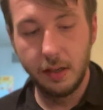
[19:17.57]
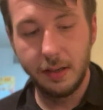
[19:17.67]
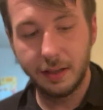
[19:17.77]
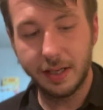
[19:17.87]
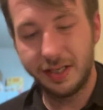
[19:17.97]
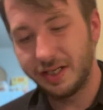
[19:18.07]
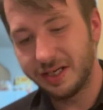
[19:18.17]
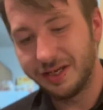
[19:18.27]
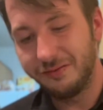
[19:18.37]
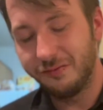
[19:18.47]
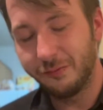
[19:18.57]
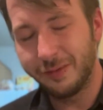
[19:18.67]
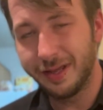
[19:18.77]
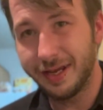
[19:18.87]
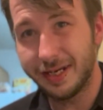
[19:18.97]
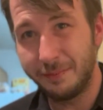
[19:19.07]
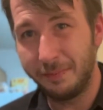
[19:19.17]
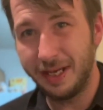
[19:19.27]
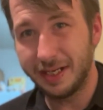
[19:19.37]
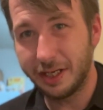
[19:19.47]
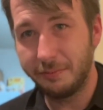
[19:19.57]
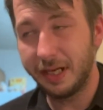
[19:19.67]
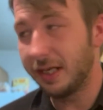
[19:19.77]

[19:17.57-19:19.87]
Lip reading: because you really get to meet so many